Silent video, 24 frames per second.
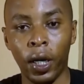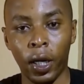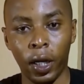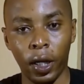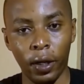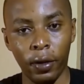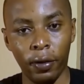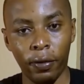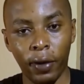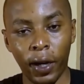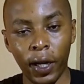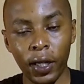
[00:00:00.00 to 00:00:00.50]

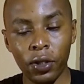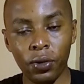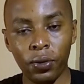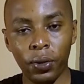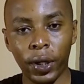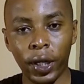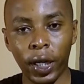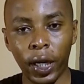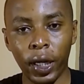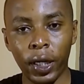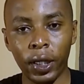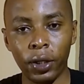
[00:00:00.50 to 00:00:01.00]
the first
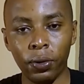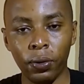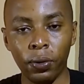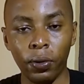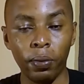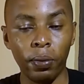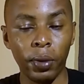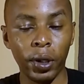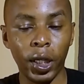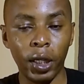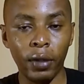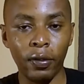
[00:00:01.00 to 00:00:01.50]
weekend will
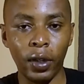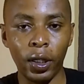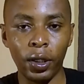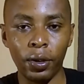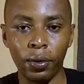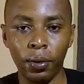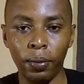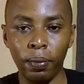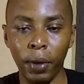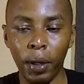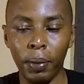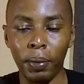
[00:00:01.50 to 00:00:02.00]
be given
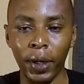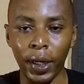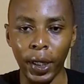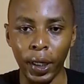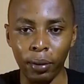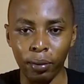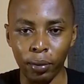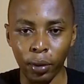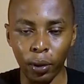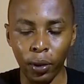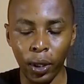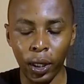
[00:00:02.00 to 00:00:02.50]
to member
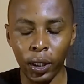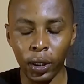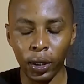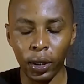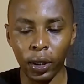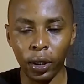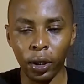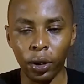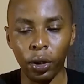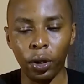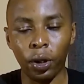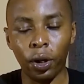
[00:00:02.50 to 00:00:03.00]
number one,
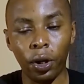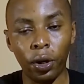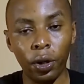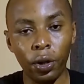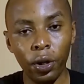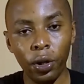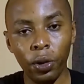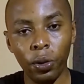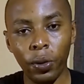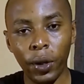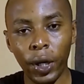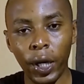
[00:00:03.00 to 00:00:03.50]
all
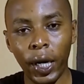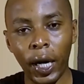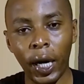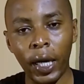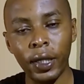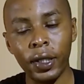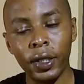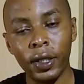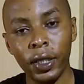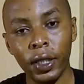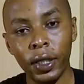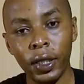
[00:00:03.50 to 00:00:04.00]
the way
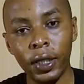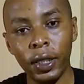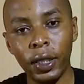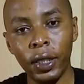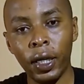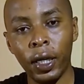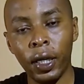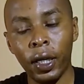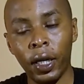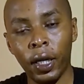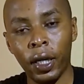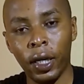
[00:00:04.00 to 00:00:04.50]
until
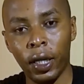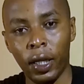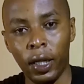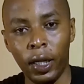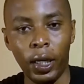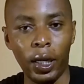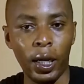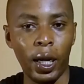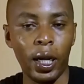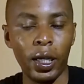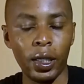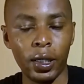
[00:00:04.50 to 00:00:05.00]
the
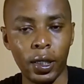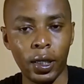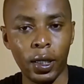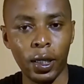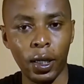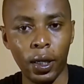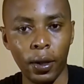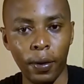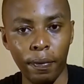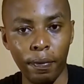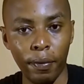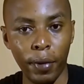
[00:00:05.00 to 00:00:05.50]
last
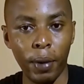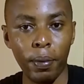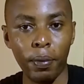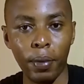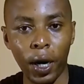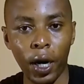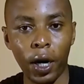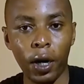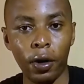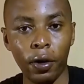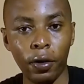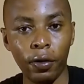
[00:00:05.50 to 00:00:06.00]

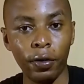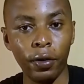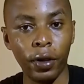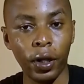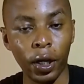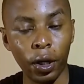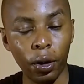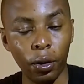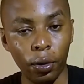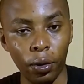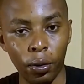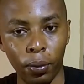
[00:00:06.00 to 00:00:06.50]
member of the
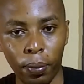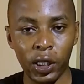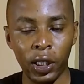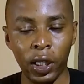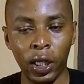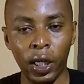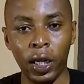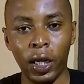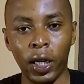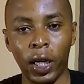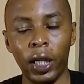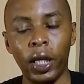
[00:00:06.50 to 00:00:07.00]
groups.
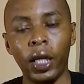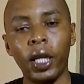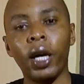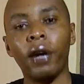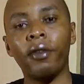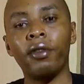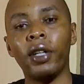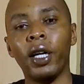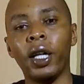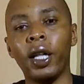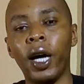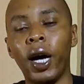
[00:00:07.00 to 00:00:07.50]
And then
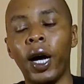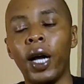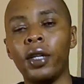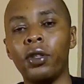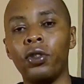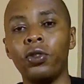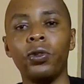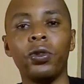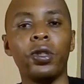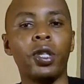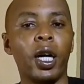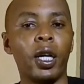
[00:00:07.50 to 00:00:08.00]
after that,
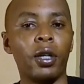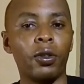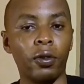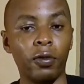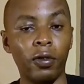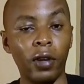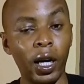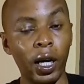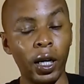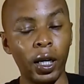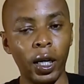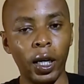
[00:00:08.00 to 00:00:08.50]
you start
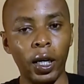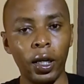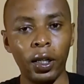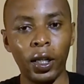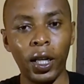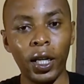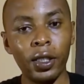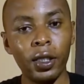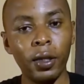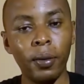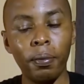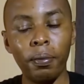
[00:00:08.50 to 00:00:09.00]
over again.
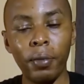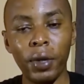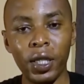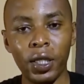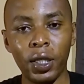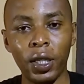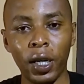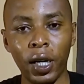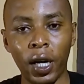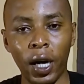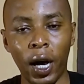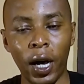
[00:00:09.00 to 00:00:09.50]
That's a
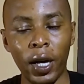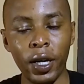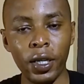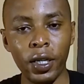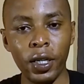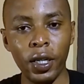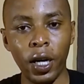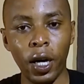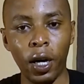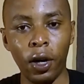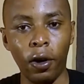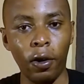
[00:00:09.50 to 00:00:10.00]
basic
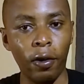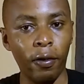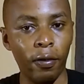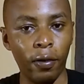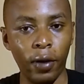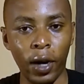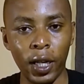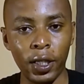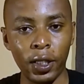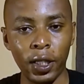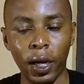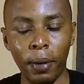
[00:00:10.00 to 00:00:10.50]
idea of
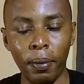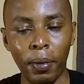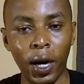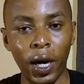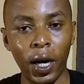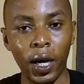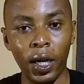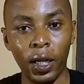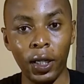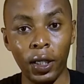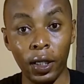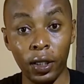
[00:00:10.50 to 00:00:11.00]
Achama.
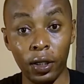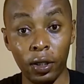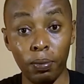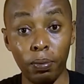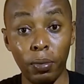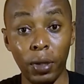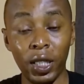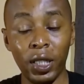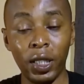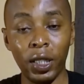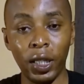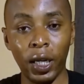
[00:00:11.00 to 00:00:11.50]
It is
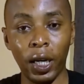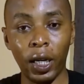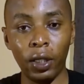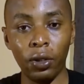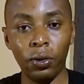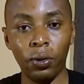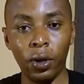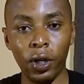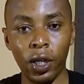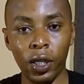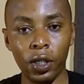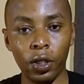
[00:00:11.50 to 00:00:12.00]
basically
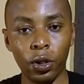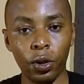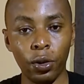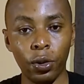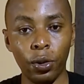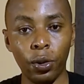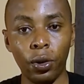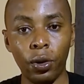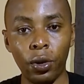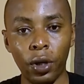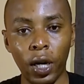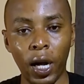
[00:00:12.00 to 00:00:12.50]
what is
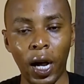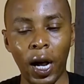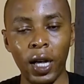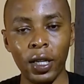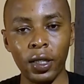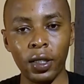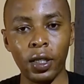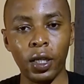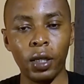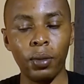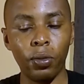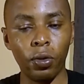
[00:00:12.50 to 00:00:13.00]
known as
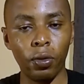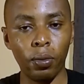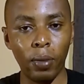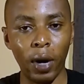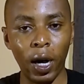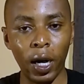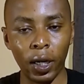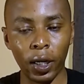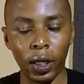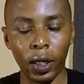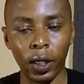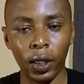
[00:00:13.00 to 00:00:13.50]
stable
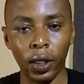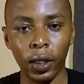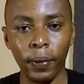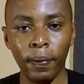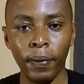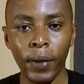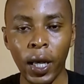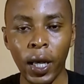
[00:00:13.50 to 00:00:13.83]
banking.